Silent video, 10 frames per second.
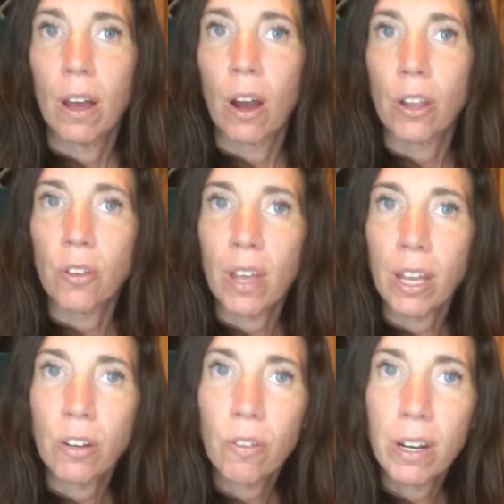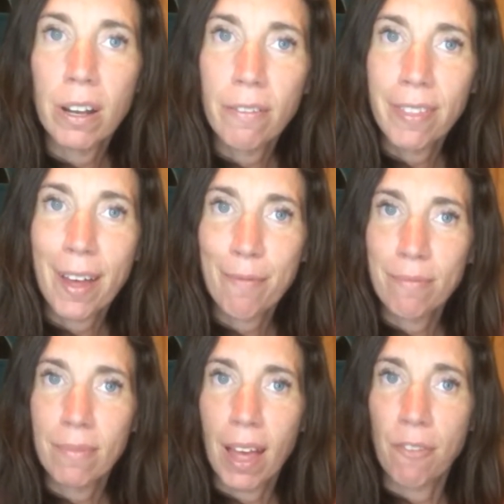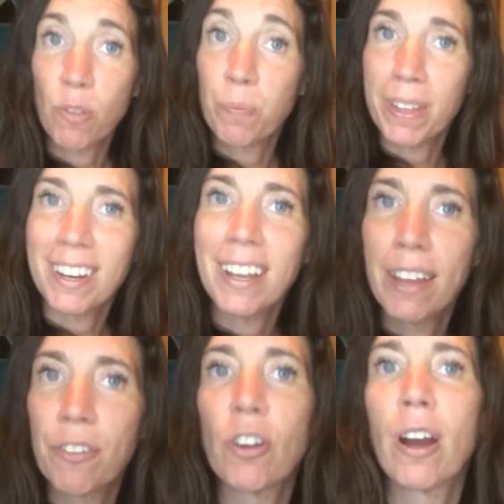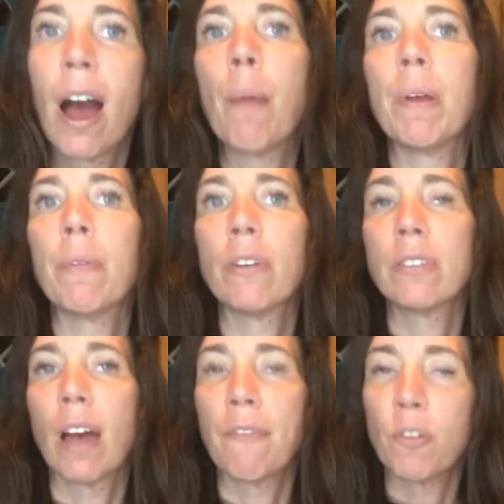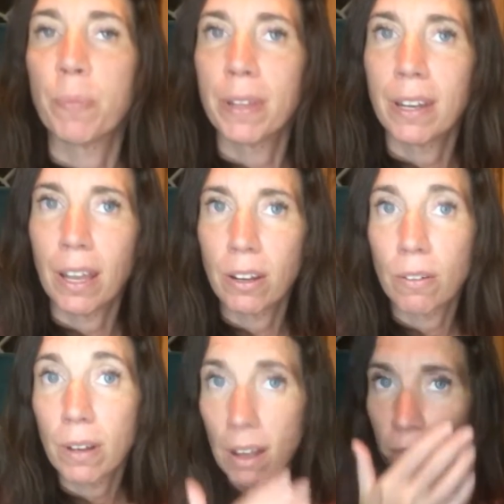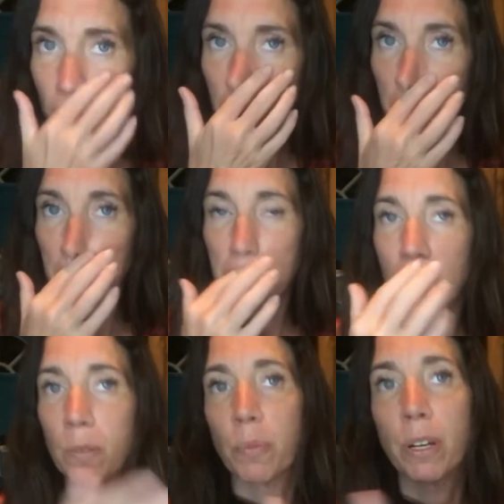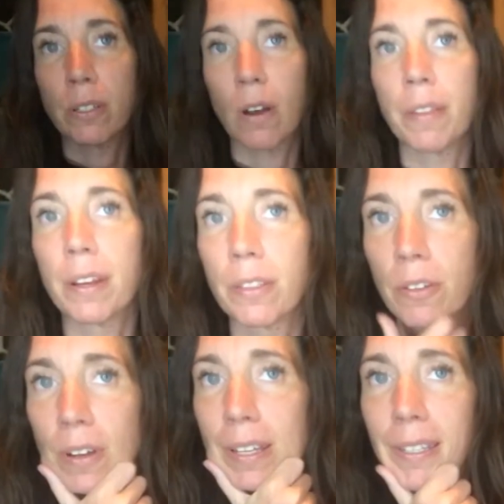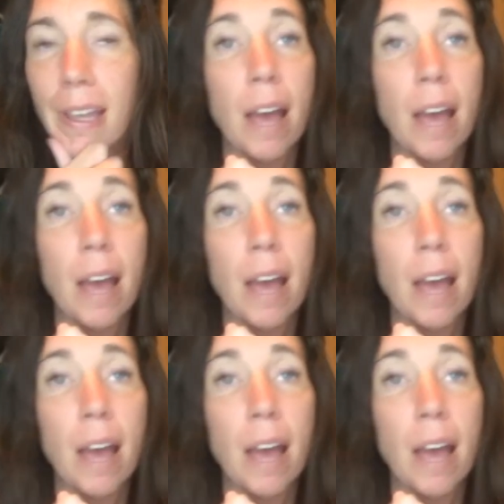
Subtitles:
Are you ignorant of them? Have you been, if you're a happy person, have you been ignorant of them? Or do you embrace all that there is?